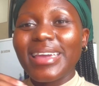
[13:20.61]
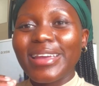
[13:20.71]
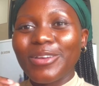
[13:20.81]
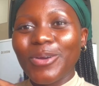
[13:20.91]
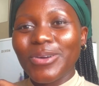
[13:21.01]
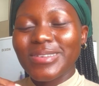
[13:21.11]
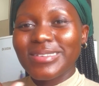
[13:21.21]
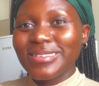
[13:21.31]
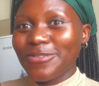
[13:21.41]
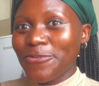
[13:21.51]
it
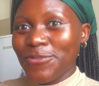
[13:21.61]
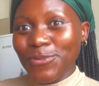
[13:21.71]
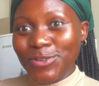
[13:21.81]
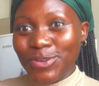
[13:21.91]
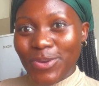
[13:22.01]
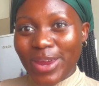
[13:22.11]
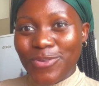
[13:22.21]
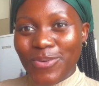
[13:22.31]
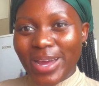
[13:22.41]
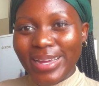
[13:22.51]
costs 50
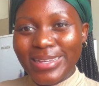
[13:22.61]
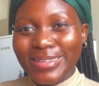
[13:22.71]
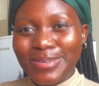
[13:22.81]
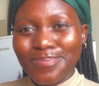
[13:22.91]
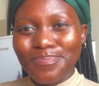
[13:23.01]
rand, right?